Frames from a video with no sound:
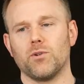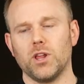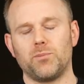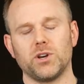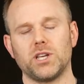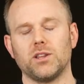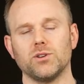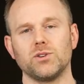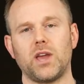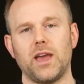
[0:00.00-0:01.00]
Really appreciate
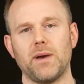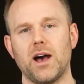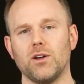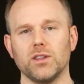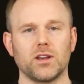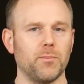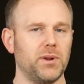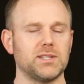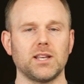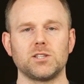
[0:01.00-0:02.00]
those who came out and the
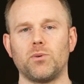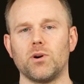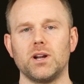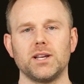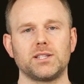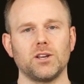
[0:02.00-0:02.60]
companies that supported us.